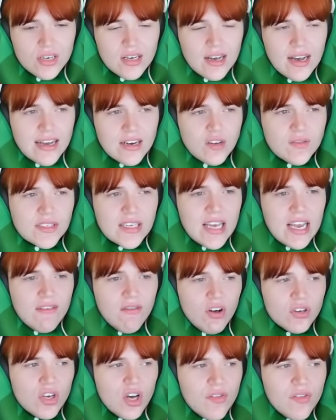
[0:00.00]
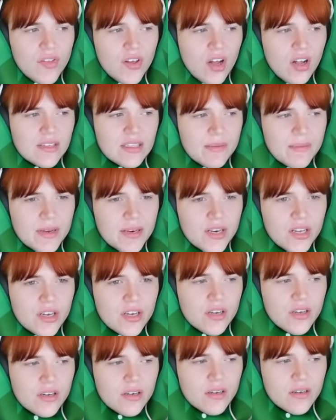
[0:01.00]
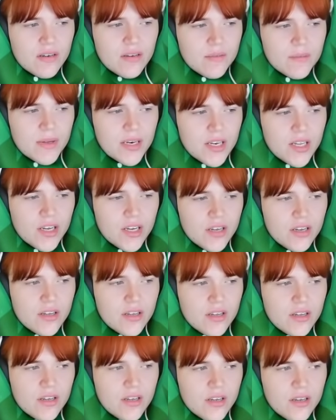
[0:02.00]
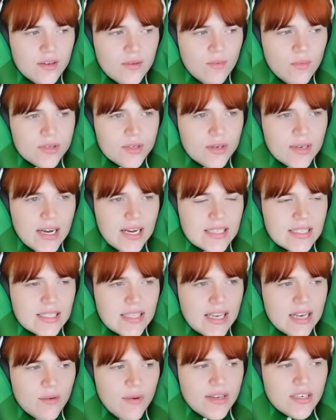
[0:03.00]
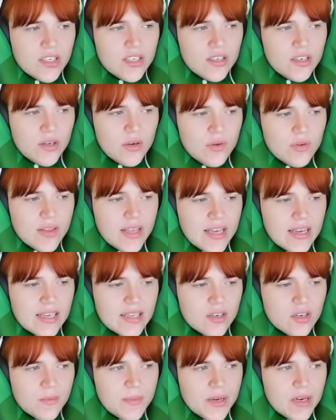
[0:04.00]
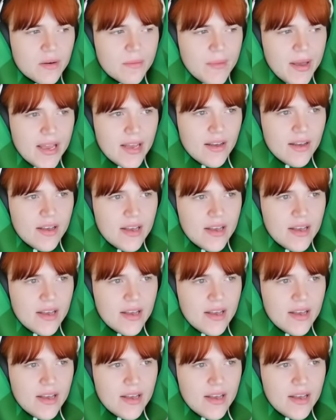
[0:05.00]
I'd love to hear all your thoughts. Let me know below what you guys think. When do you think it could be coming?